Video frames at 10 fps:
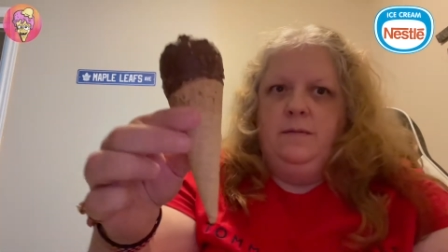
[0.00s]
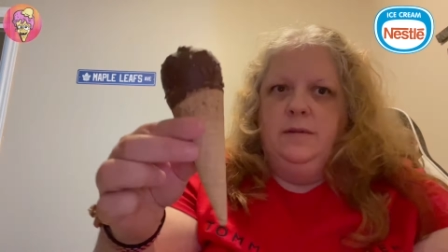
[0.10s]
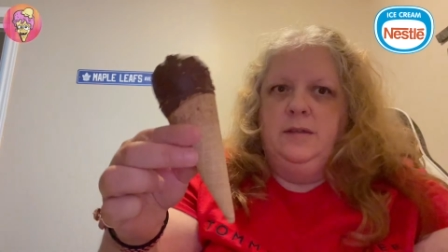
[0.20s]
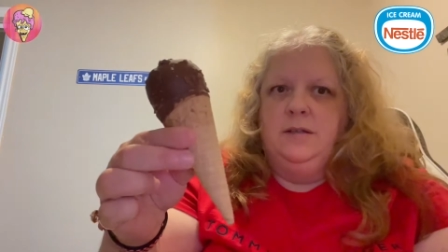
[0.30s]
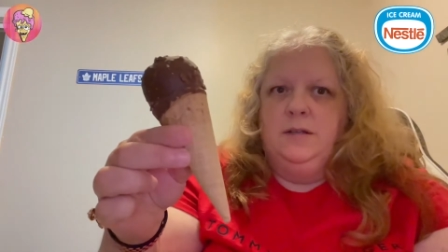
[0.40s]
well,
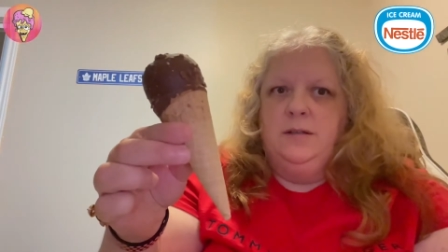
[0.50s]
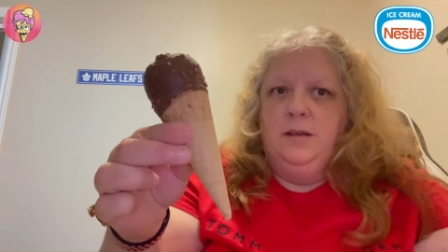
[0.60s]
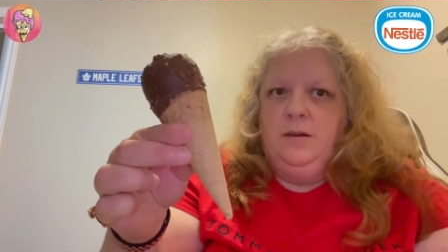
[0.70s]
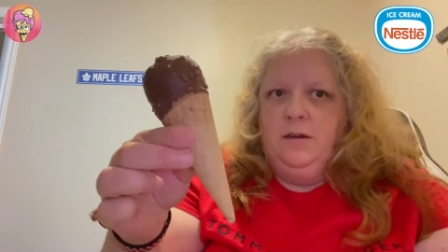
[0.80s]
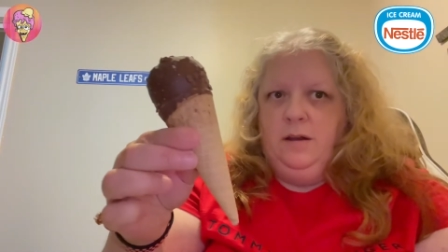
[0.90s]
this does
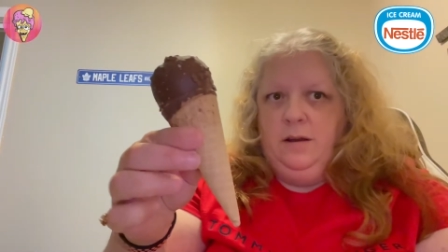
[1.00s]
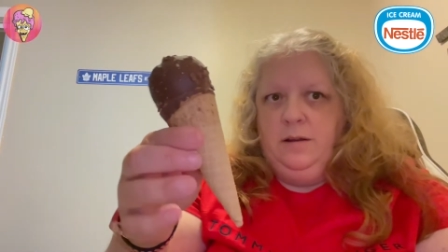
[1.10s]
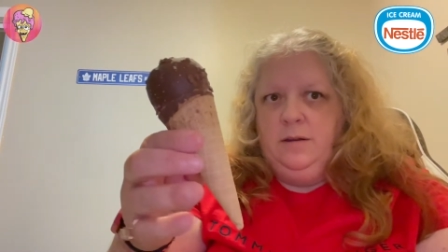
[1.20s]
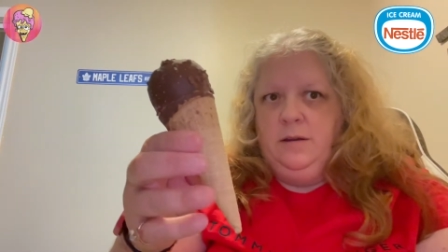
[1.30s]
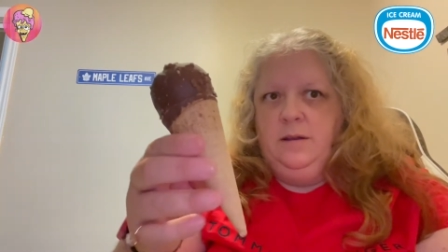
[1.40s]
look good.
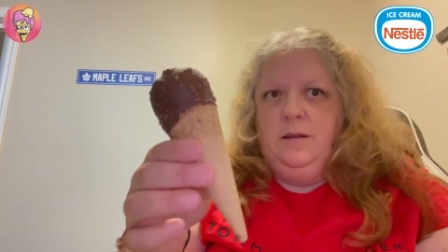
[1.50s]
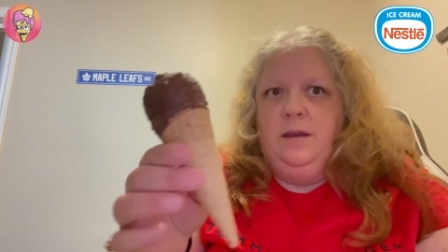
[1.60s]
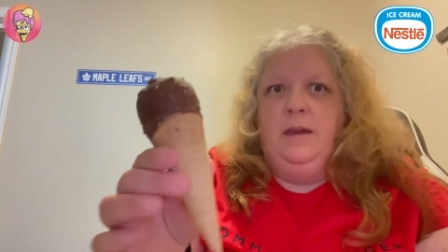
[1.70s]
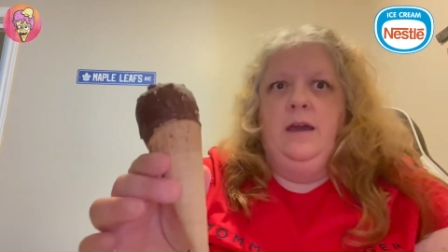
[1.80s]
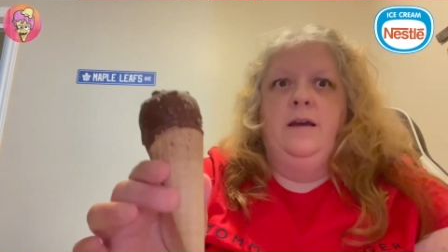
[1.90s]

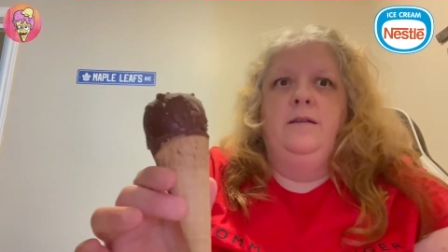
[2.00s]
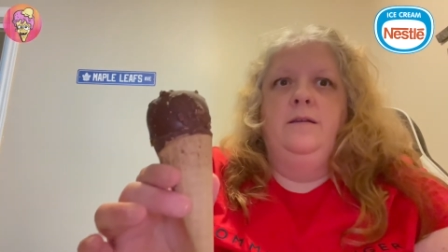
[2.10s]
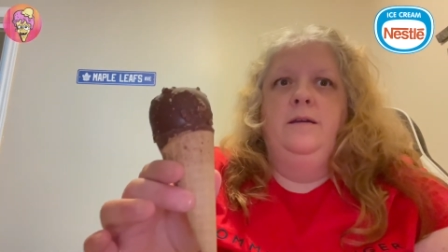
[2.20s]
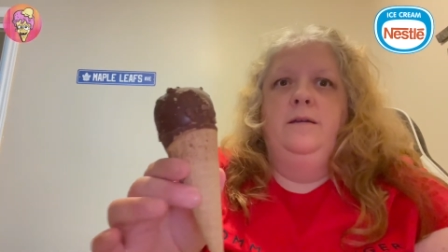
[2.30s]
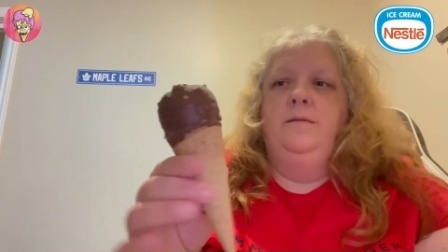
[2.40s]

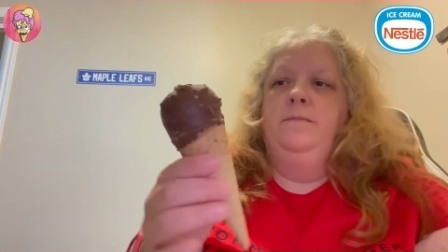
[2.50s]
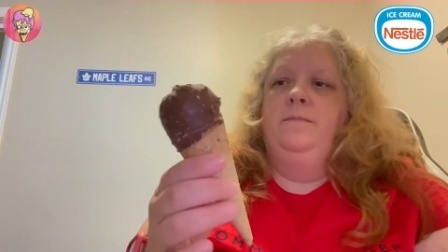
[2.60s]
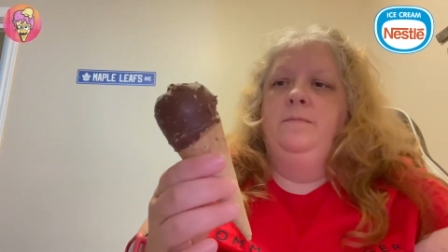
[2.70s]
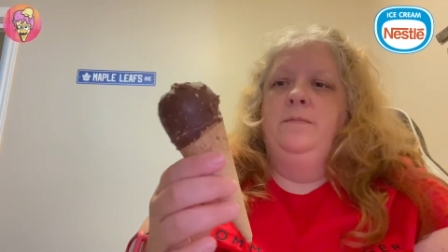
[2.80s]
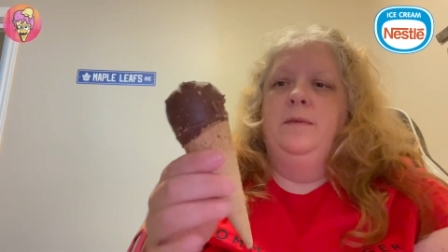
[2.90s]
Again,
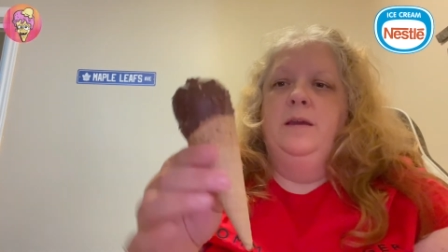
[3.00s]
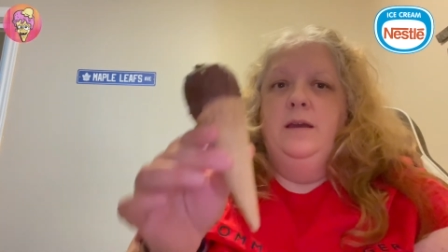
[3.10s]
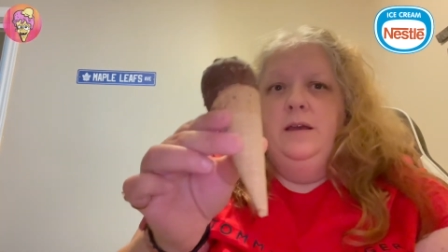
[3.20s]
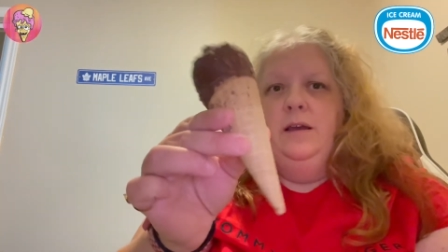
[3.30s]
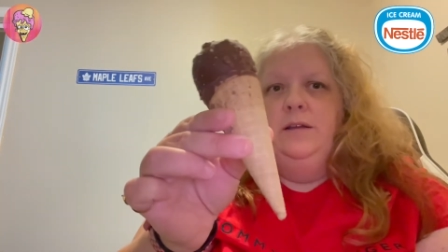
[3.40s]

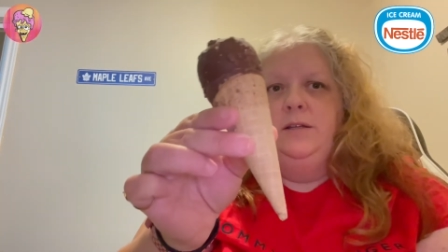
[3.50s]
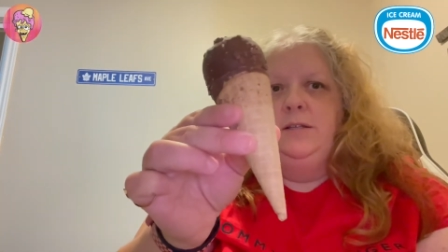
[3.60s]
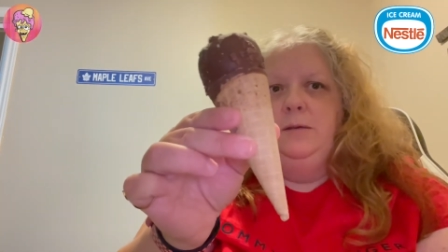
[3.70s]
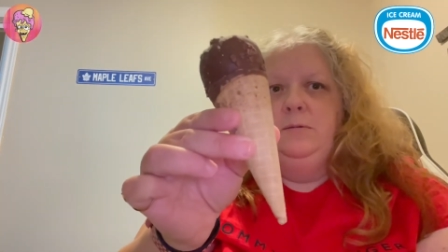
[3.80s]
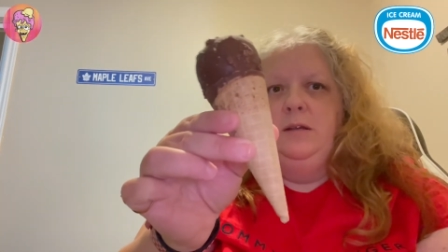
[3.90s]
it just
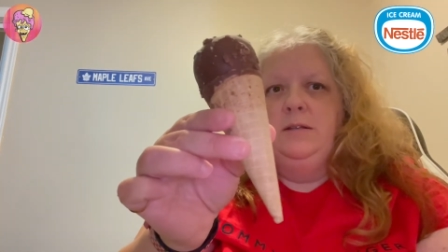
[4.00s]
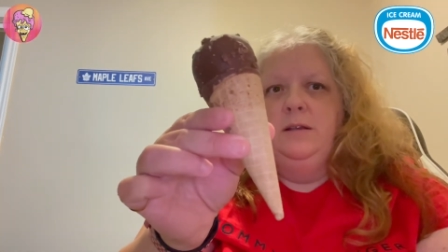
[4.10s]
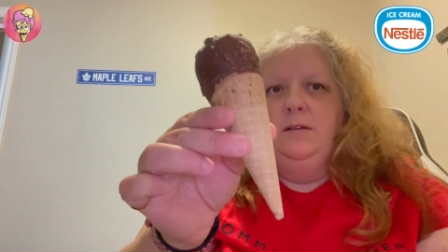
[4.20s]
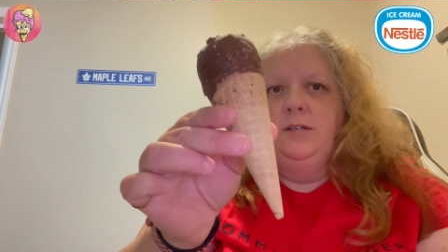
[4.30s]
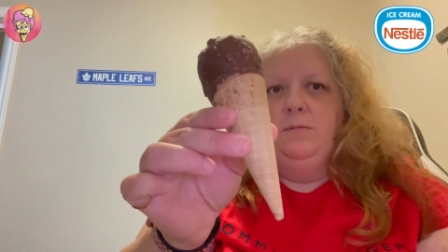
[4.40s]
seems to be it's a
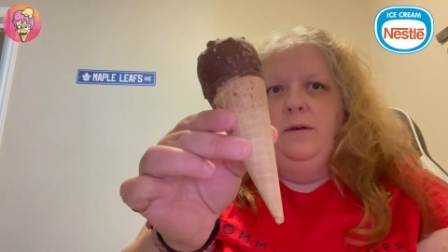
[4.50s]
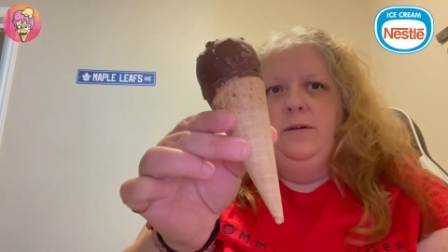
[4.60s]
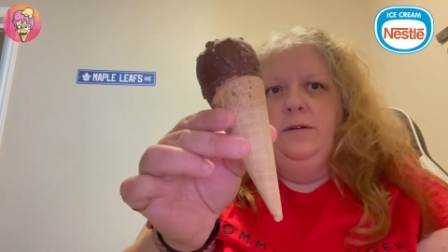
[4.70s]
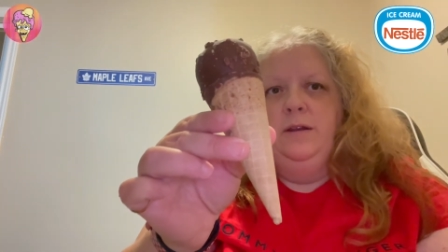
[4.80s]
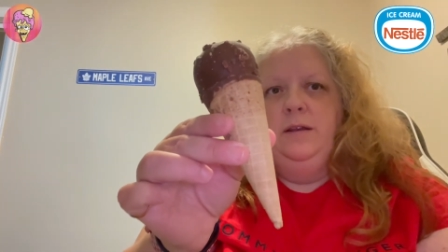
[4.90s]
little
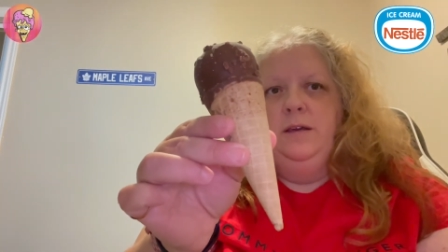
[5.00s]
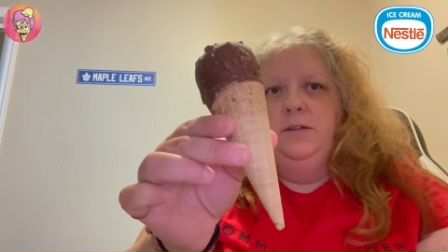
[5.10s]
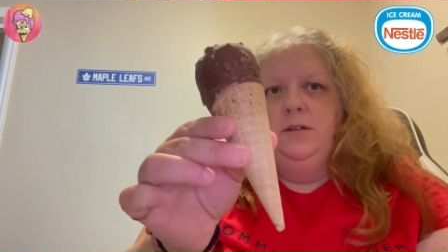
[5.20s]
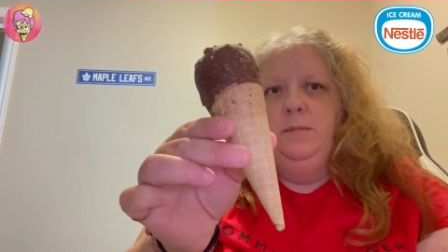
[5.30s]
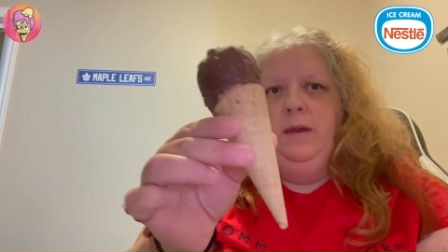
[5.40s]
smaller than they
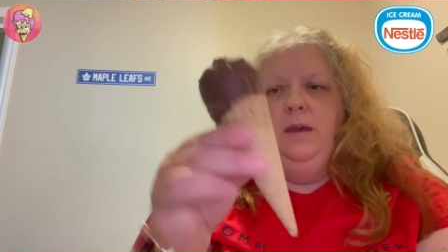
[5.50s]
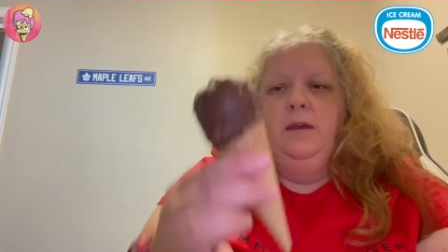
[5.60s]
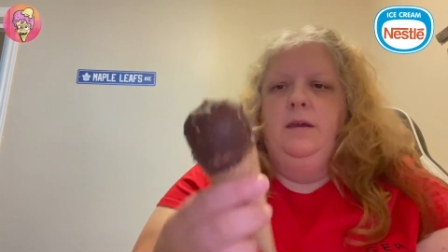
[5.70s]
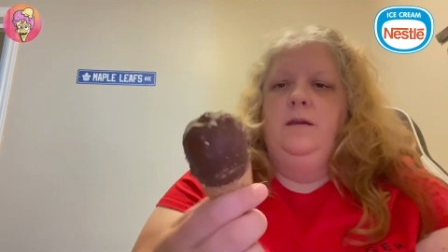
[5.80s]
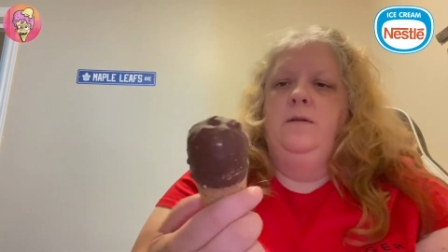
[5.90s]
used to be.
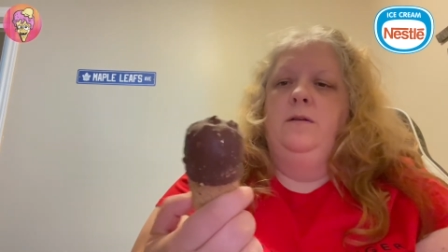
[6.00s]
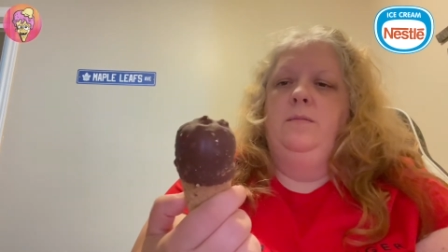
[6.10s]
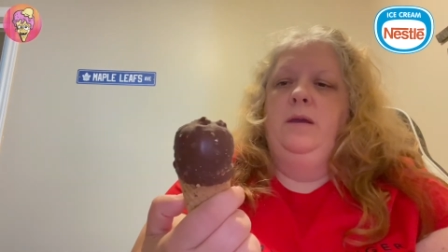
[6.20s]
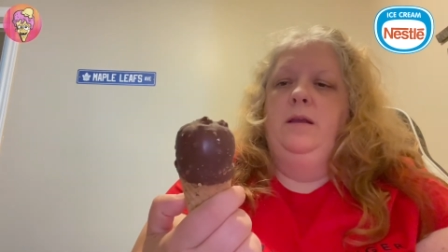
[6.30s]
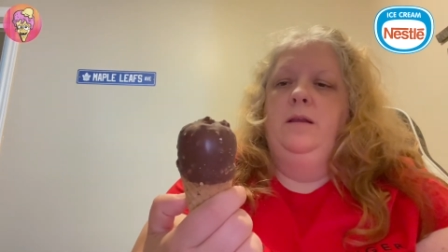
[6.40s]
You know what I
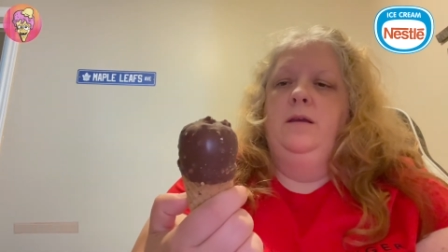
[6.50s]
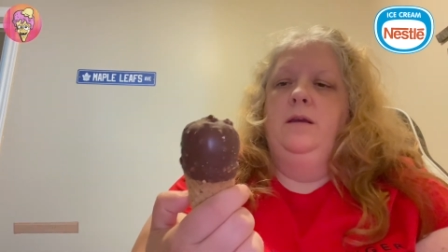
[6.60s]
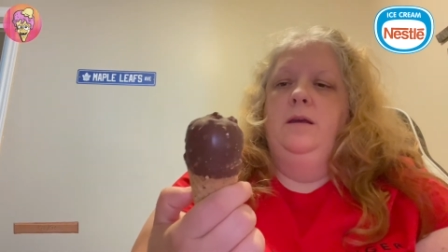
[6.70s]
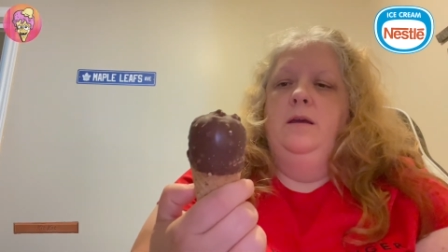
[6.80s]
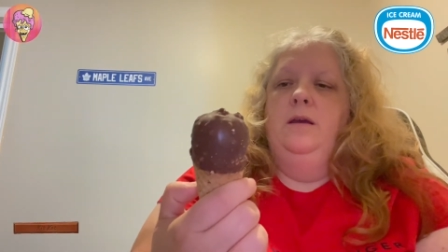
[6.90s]
mean?
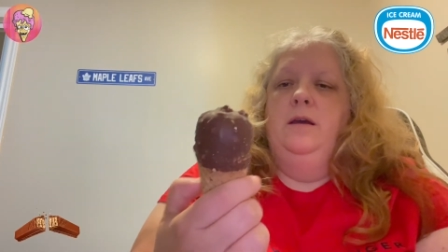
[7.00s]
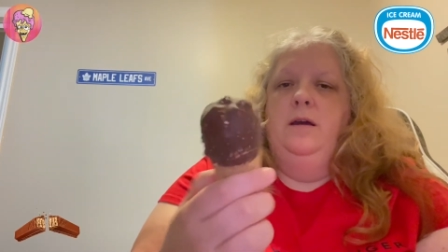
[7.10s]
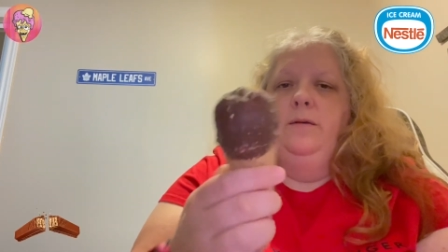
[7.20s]
Uh,